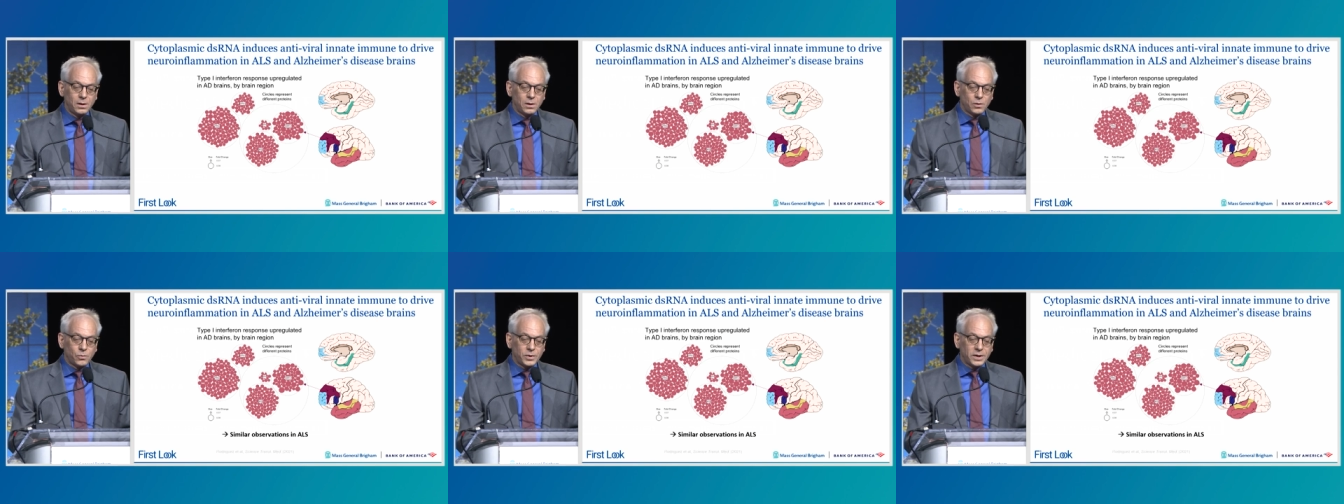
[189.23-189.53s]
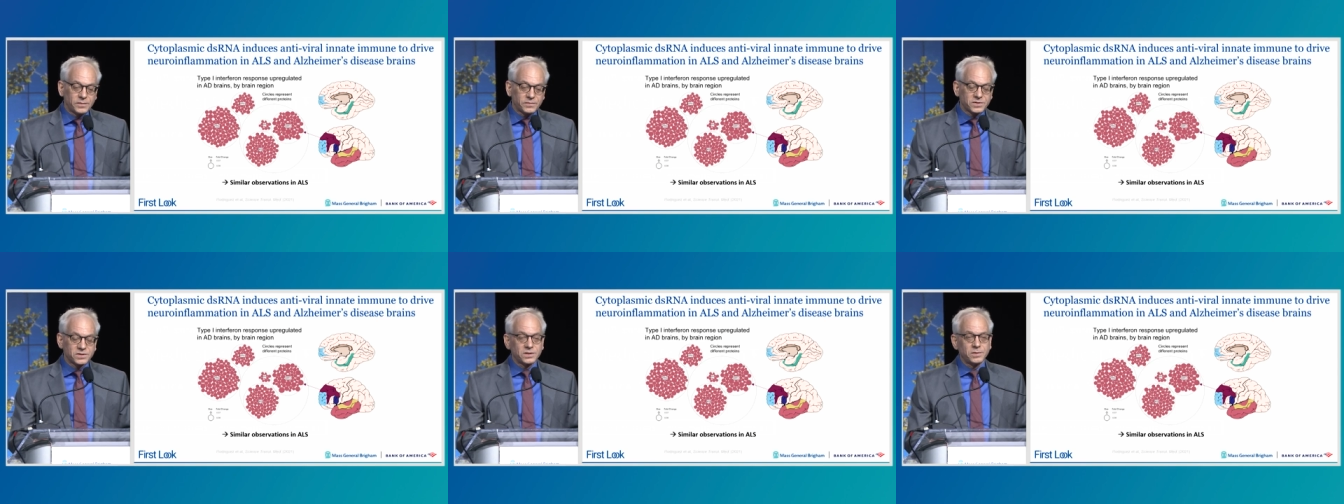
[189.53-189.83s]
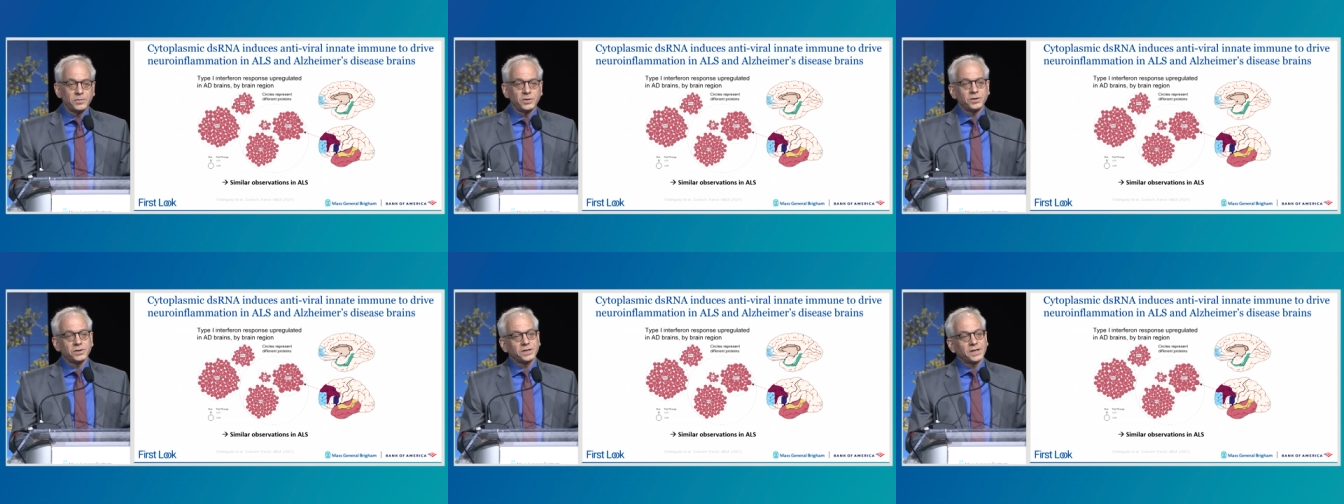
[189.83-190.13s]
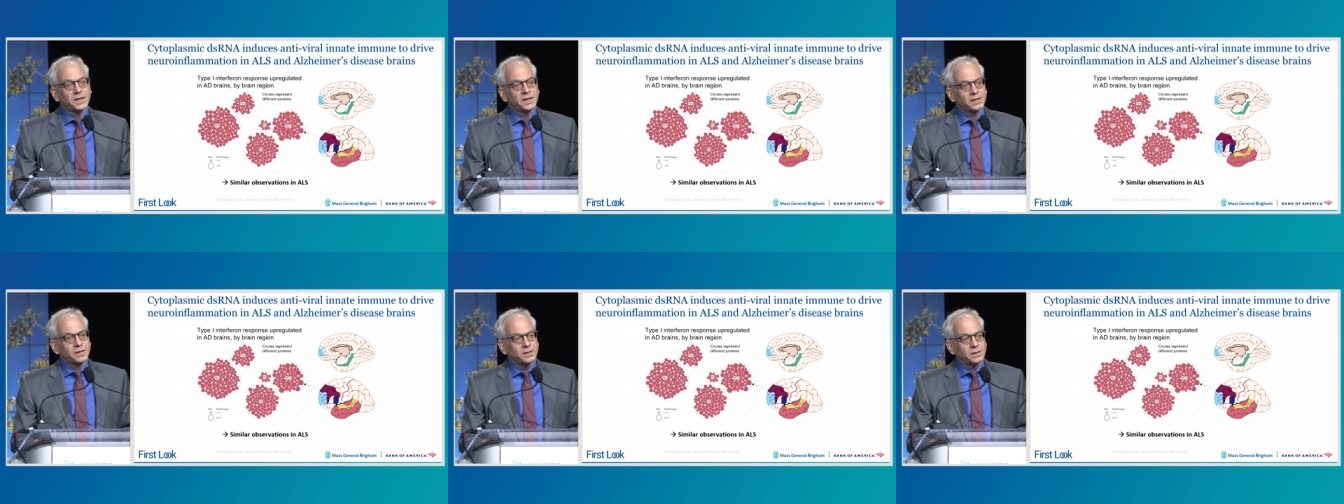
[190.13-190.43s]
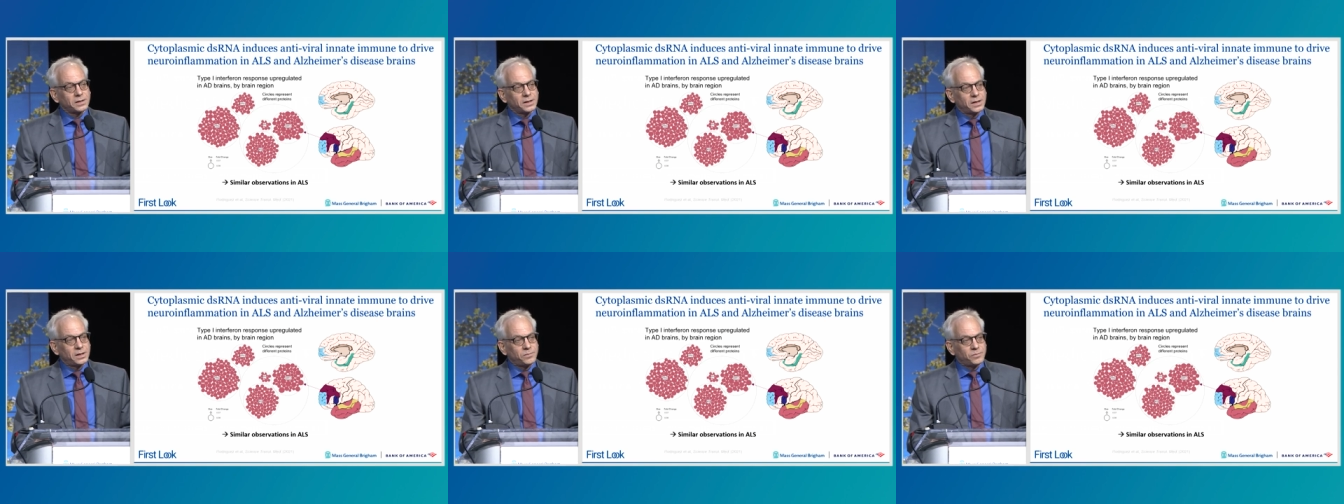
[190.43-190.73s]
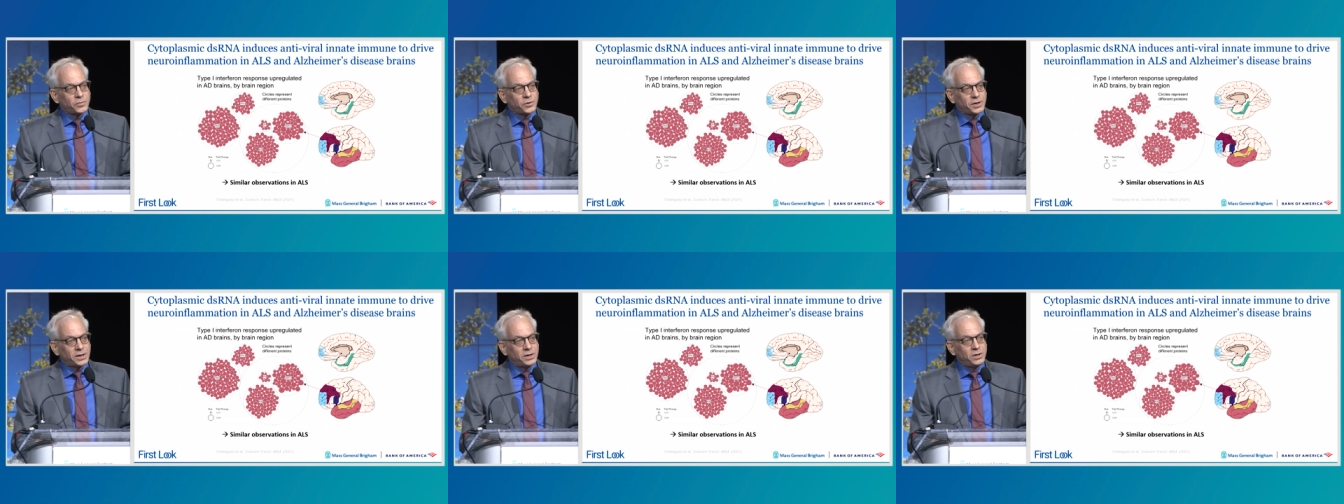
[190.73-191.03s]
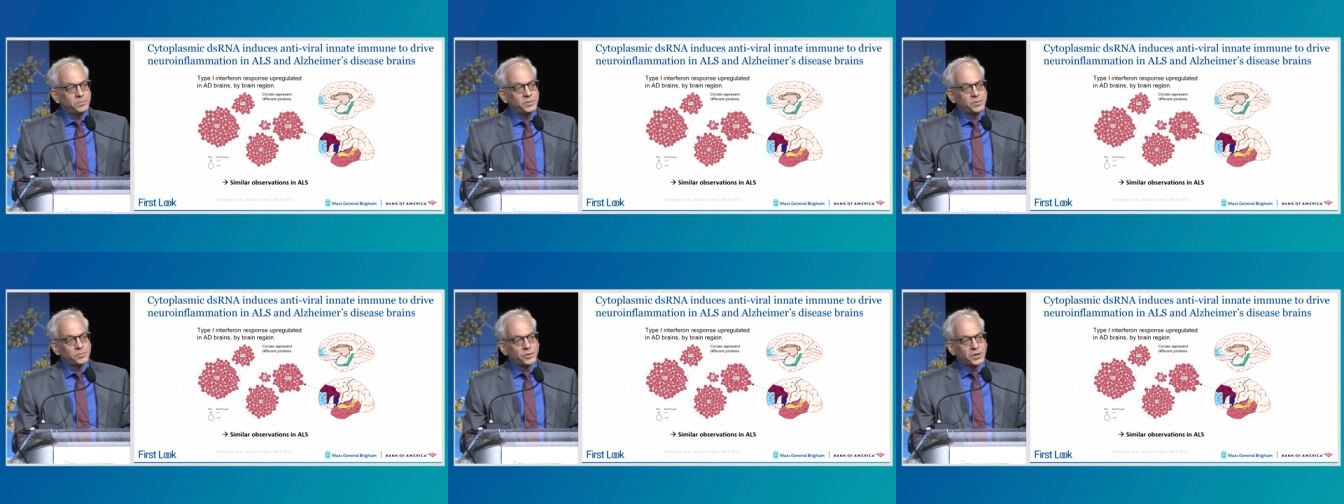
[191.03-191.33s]
We have similar data in br
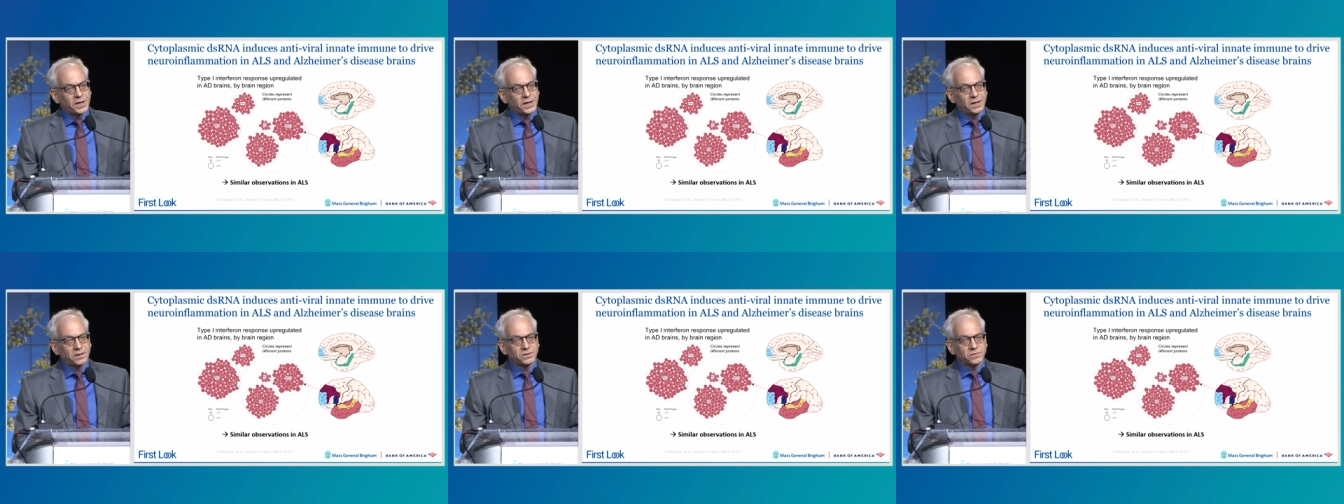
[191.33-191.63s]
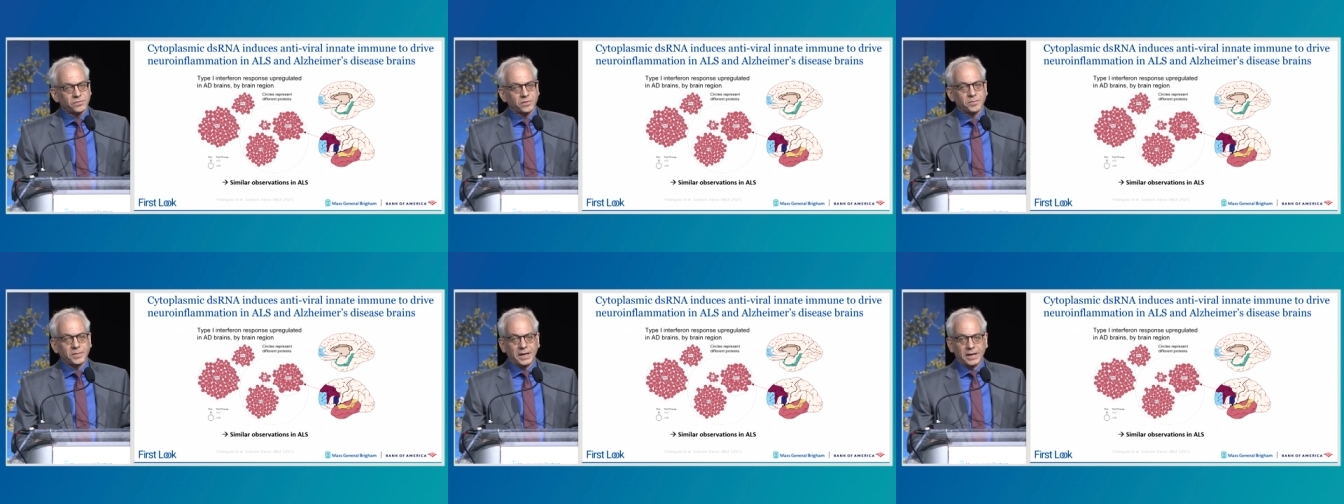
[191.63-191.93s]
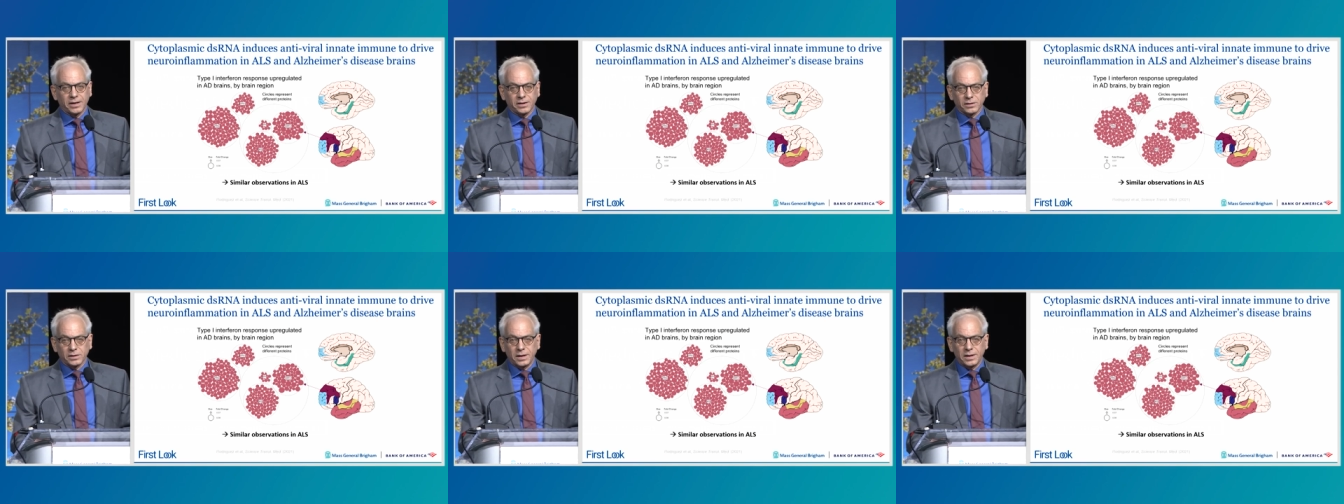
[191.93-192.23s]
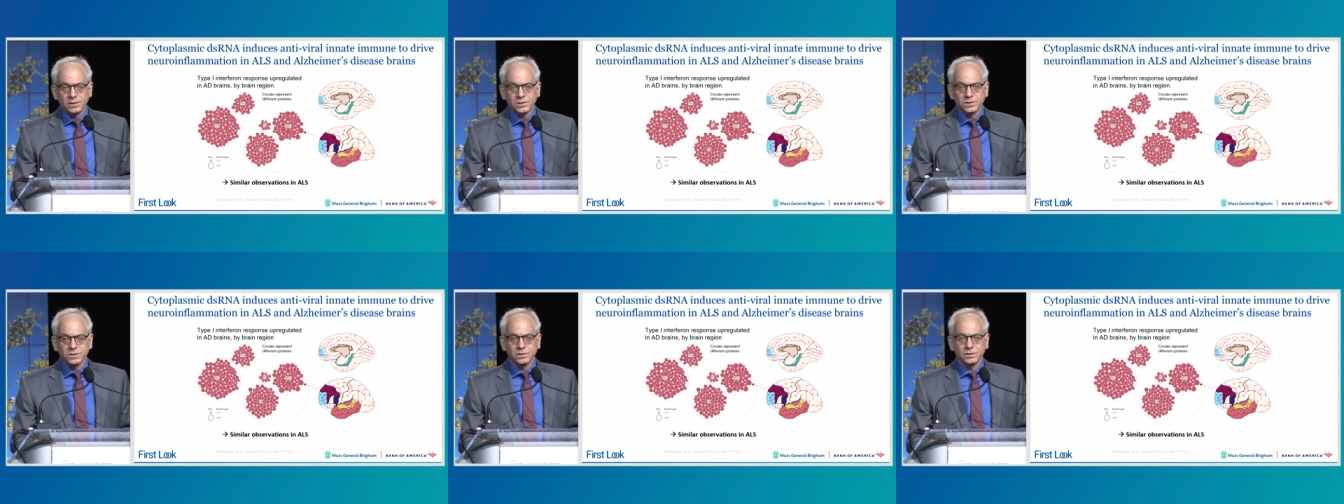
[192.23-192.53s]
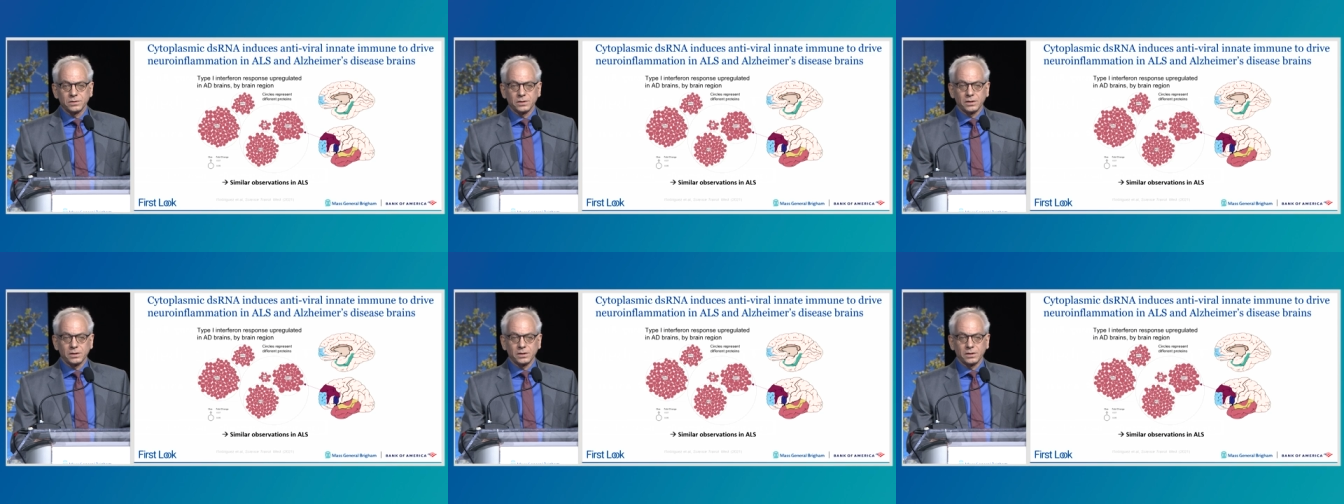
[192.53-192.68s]
human brains from ALS,